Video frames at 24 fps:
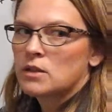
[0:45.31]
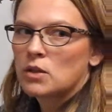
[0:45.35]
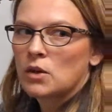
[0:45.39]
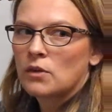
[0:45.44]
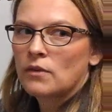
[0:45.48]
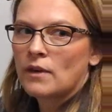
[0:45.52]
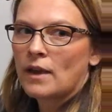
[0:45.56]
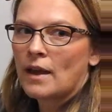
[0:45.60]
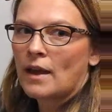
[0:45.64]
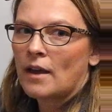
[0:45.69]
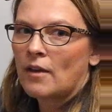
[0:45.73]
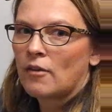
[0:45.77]
So
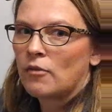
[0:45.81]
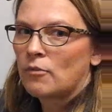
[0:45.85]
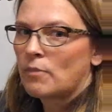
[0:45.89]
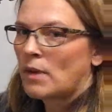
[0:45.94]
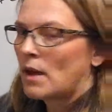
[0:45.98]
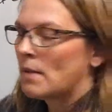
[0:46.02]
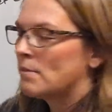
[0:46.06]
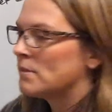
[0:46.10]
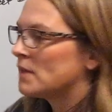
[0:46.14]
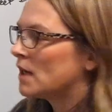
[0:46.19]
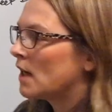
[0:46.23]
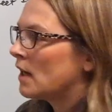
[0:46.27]
if I have
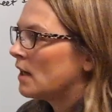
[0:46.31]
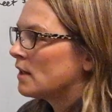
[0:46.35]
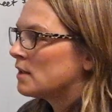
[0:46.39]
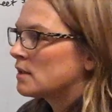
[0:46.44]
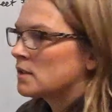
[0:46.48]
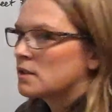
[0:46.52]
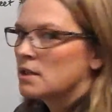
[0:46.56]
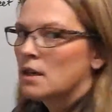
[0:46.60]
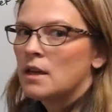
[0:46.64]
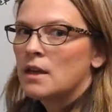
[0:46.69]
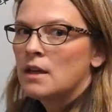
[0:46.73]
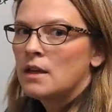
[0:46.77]

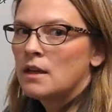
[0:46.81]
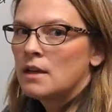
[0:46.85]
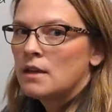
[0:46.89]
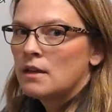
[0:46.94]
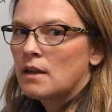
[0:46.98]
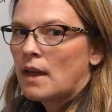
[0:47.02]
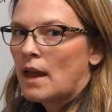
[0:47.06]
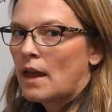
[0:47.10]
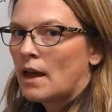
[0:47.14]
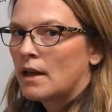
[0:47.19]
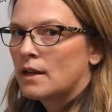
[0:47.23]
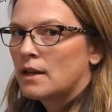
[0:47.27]
PEMDAS,
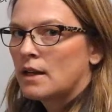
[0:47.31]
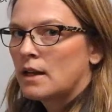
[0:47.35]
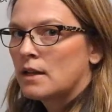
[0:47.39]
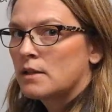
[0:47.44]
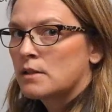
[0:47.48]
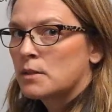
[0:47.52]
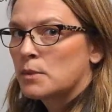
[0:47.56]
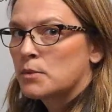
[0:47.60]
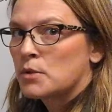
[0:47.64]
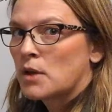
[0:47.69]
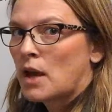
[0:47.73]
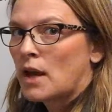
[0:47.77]
adding and
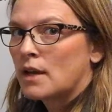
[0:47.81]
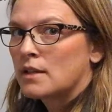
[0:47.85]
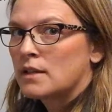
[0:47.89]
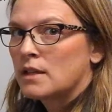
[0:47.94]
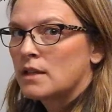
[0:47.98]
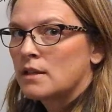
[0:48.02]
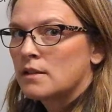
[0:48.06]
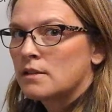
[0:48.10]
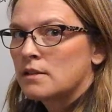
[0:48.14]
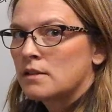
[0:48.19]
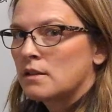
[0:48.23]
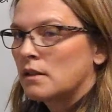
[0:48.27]

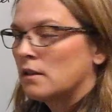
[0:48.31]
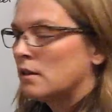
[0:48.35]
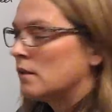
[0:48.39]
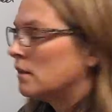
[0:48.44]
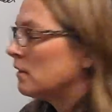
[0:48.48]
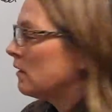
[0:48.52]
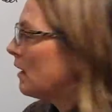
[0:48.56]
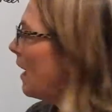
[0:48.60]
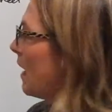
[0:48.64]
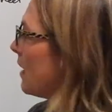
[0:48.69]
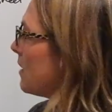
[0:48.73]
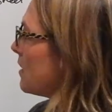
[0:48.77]
subtracting is the
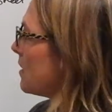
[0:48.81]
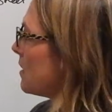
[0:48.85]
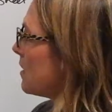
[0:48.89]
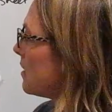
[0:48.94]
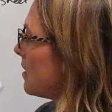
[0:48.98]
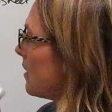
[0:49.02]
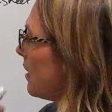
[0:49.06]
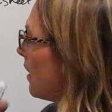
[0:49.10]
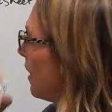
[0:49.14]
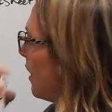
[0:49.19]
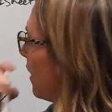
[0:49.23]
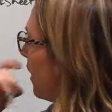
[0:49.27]

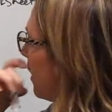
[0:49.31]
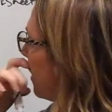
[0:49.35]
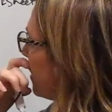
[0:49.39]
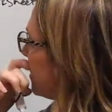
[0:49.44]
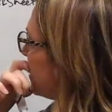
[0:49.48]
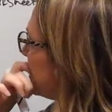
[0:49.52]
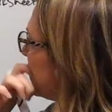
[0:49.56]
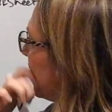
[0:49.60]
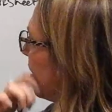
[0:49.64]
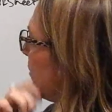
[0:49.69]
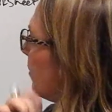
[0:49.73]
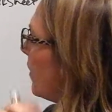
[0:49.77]
last
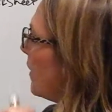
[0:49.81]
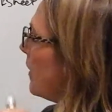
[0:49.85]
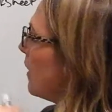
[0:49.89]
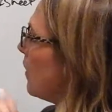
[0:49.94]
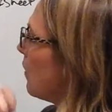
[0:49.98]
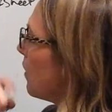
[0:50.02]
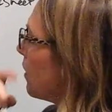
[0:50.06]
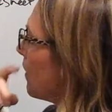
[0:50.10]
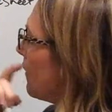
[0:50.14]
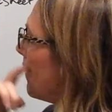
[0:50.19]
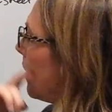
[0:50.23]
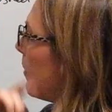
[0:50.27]
step in the
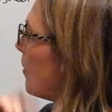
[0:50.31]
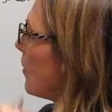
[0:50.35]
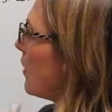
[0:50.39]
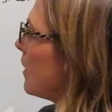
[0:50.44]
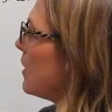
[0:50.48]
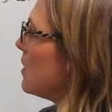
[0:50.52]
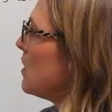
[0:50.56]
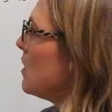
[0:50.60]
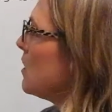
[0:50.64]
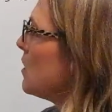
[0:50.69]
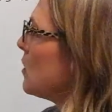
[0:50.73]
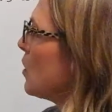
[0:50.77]
order of
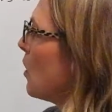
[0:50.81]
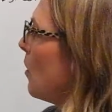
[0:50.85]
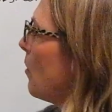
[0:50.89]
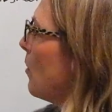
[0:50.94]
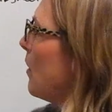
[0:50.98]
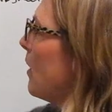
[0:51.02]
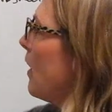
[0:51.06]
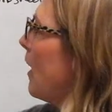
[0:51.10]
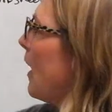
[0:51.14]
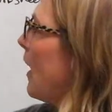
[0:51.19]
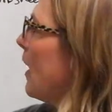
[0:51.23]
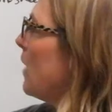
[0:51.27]
operations. So I'm
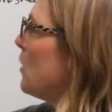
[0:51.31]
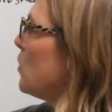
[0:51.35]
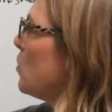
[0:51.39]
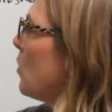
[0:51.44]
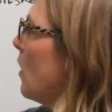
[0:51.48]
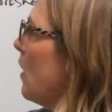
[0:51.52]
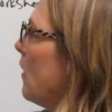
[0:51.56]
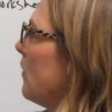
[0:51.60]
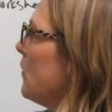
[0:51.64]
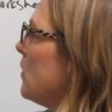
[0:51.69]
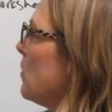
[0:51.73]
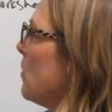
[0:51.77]
going to add
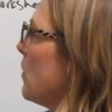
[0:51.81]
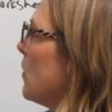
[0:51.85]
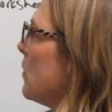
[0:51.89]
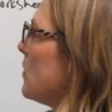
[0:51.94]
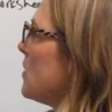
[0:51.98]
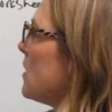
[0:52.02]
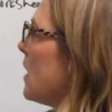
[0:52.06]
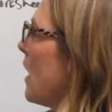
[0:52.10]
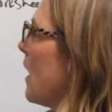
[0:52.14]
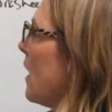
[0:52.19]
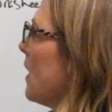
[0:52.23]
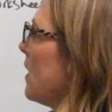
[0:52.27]
12 to both
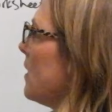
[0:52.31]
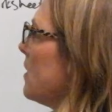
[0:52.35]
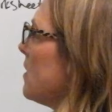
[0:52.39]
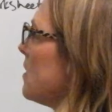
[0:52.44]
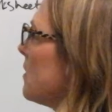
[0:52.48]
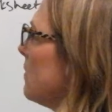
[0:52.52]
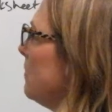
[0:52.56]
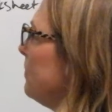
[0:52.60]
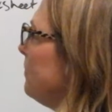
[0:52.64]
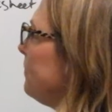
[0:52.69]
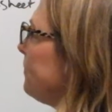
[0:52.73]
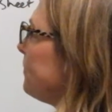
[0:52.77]

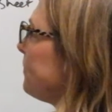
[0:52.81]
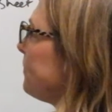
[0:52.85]
sides.